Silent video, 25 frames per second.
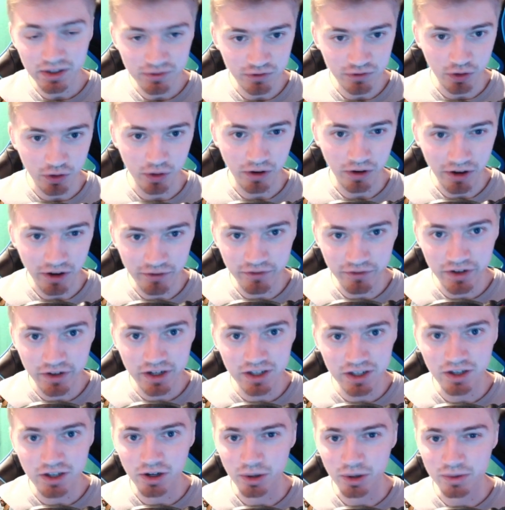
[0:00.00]
for our
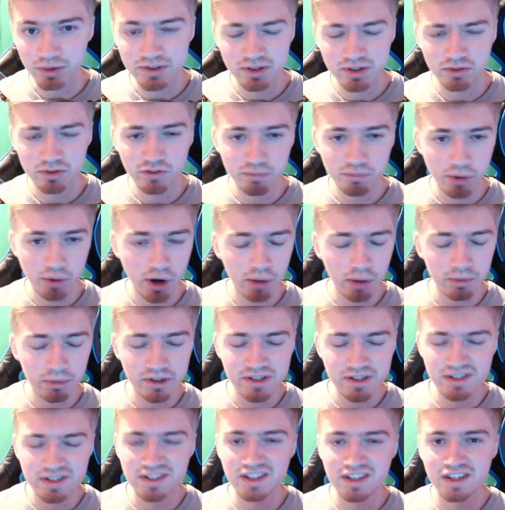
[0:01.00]
video. So you've probably
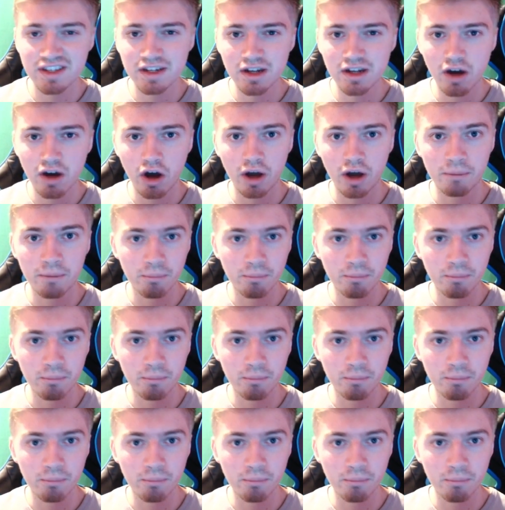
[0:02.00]
seen on